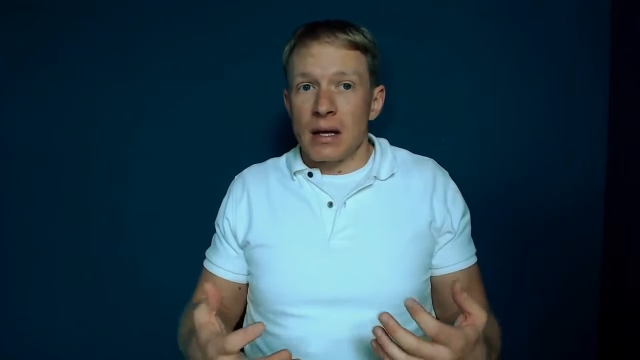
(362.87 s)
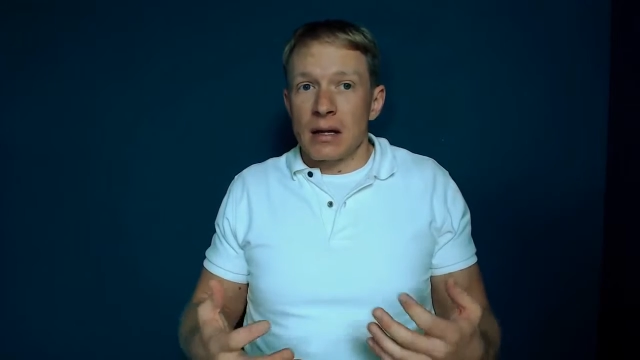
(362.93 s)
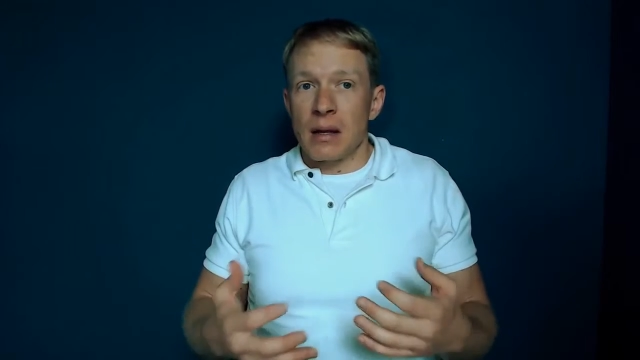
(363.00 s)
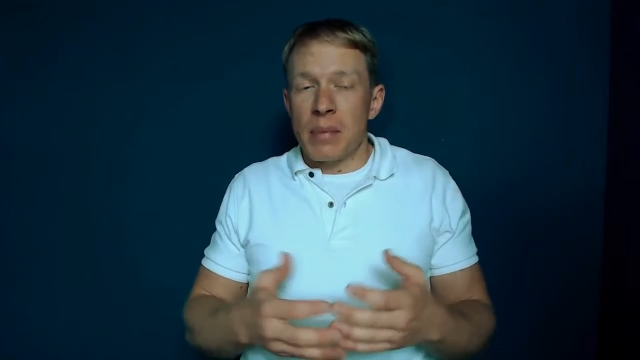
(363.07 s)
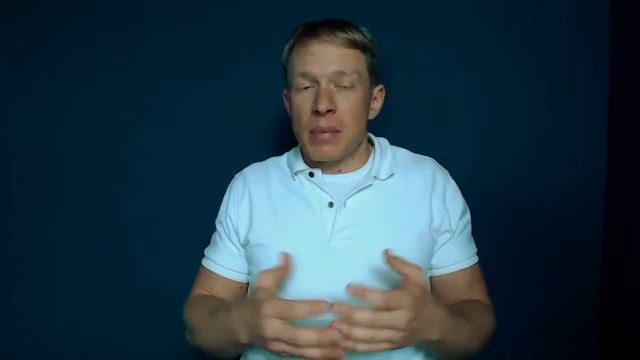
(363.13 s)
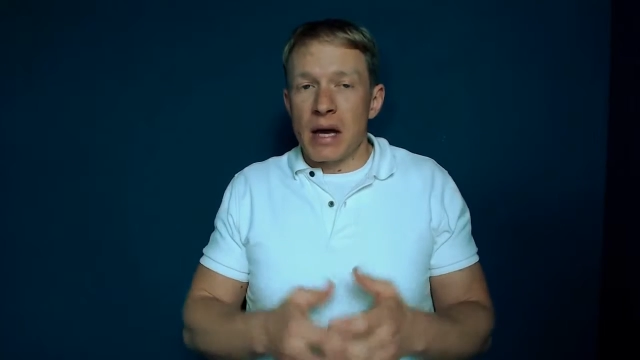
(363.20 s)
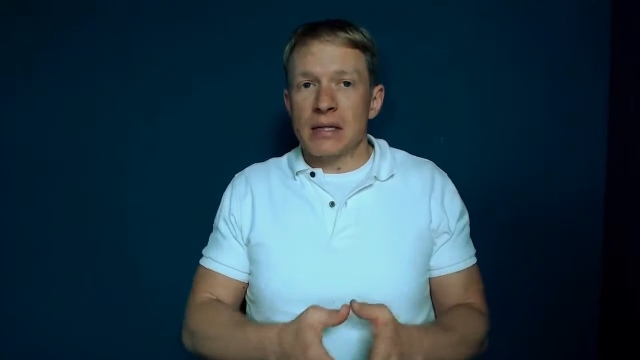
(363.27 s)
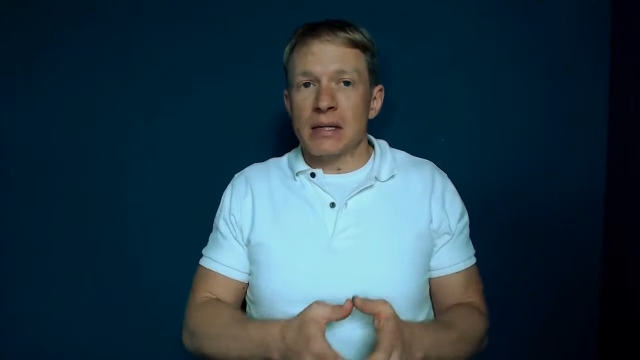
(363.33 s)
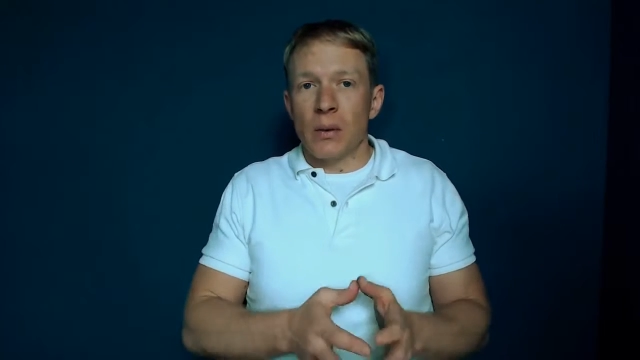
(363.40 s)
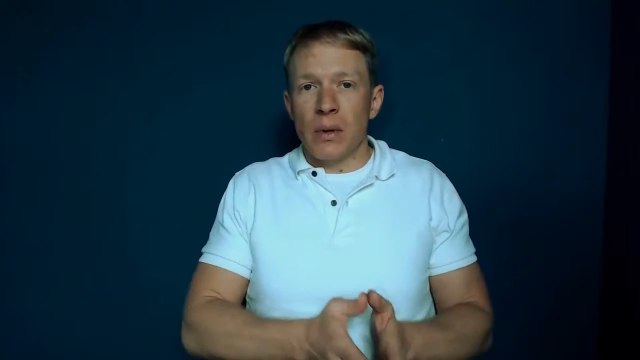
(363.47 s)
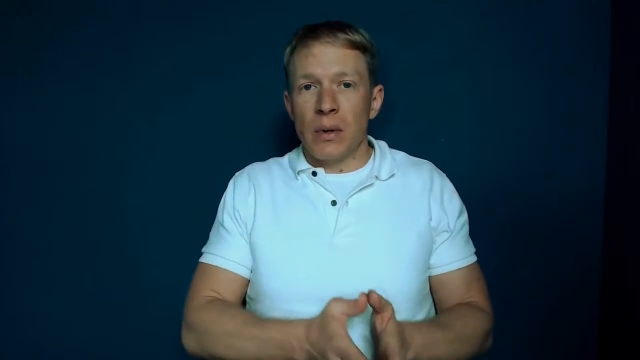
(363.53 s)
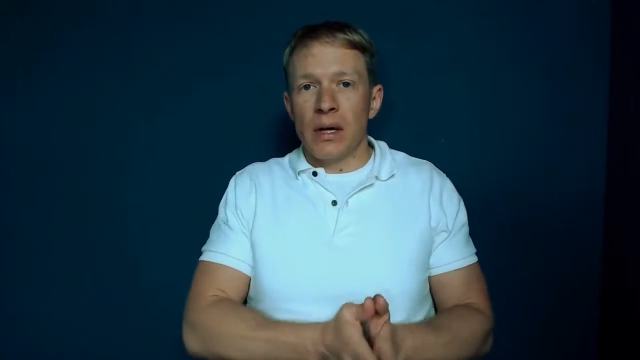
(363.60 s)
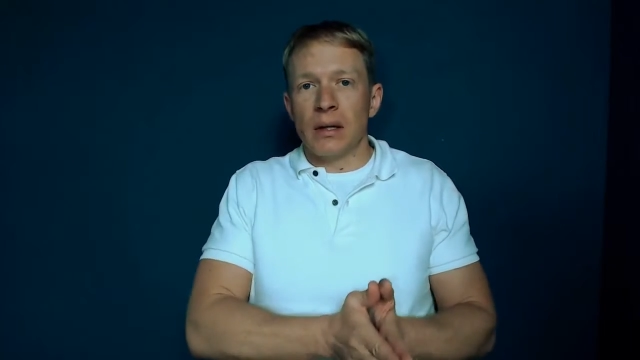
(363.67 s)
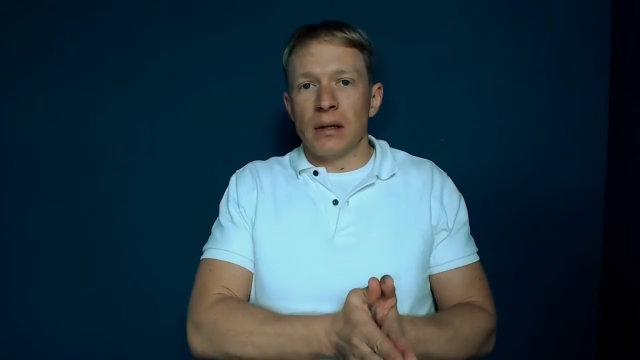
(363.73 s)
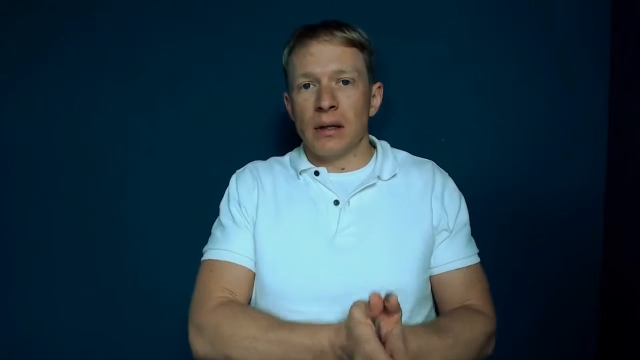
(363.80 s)
the best that
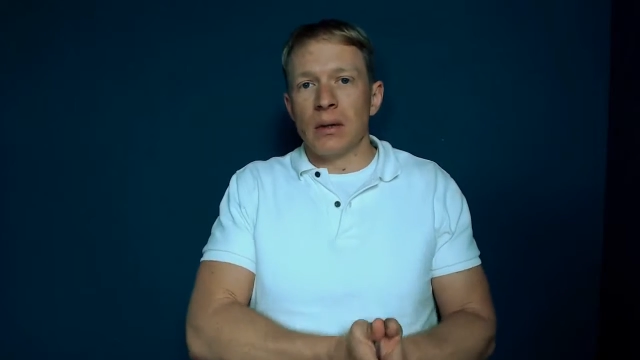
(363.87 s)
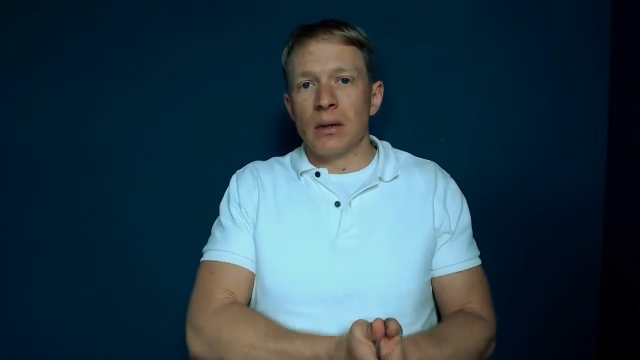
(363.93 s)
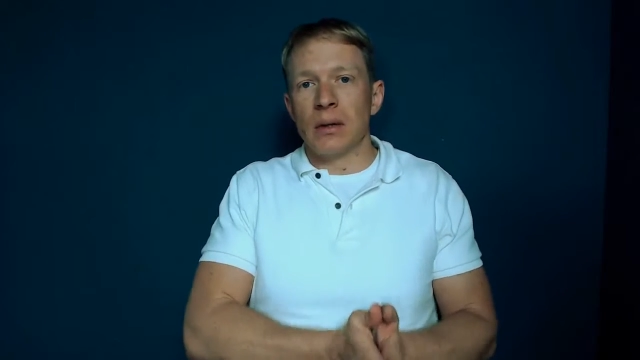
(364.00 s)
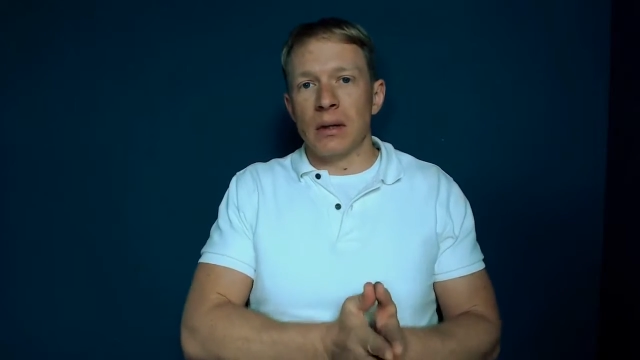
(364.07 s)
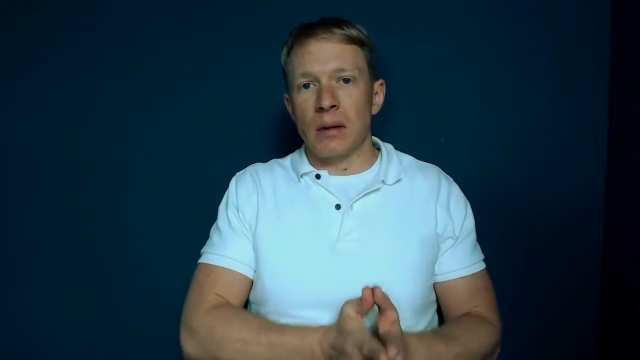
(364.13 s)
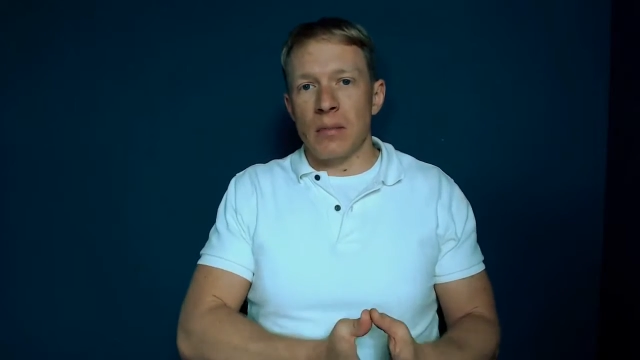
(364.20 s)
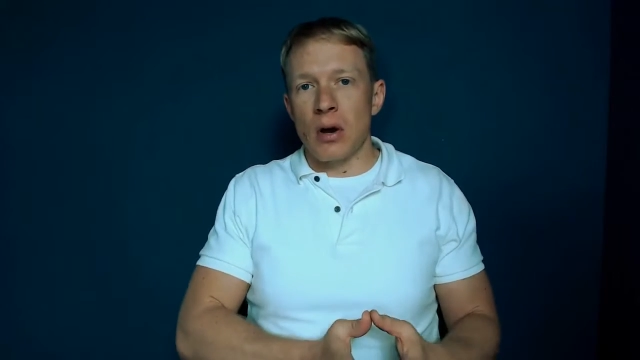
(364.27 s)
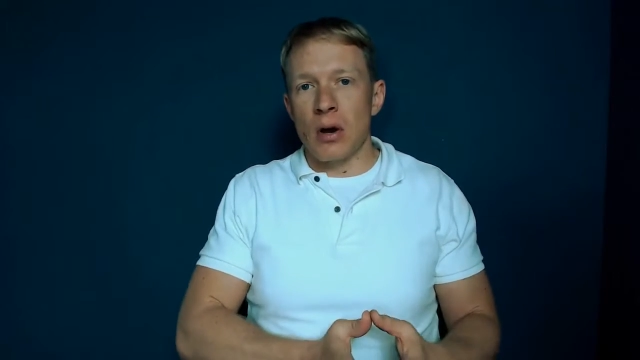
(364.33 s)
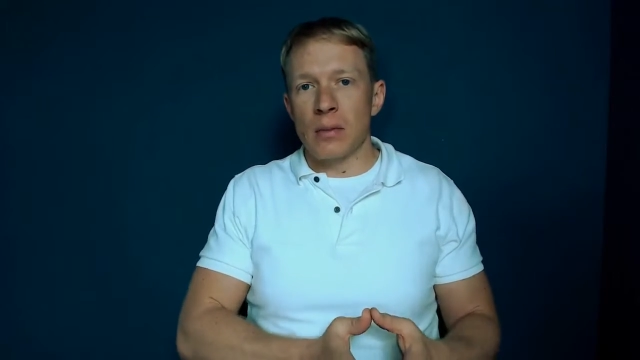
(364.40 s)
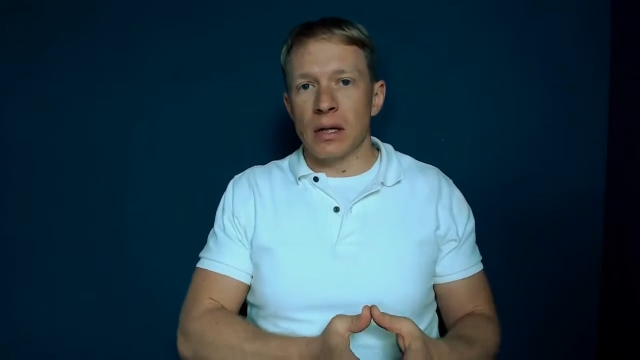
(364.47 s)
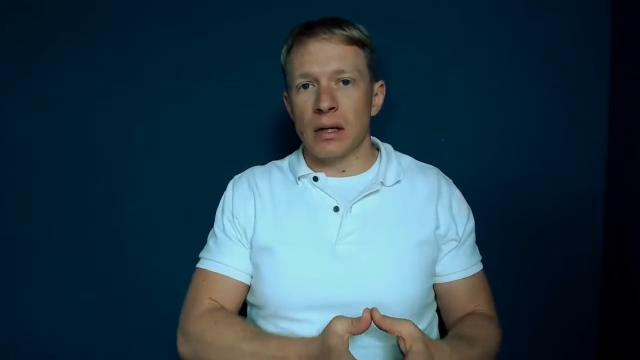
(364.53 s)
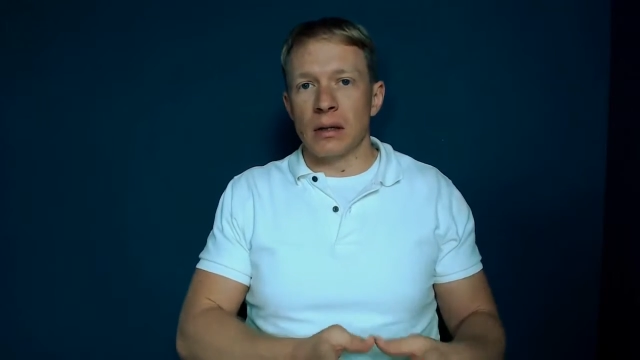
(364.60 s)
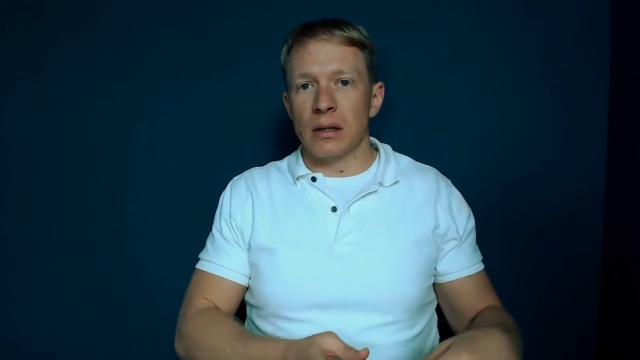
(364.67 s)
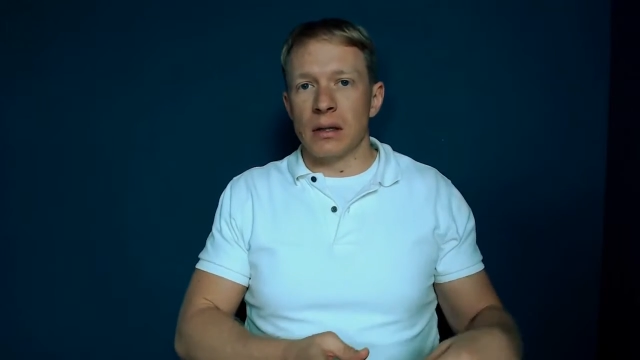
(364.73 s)
we can do at the moment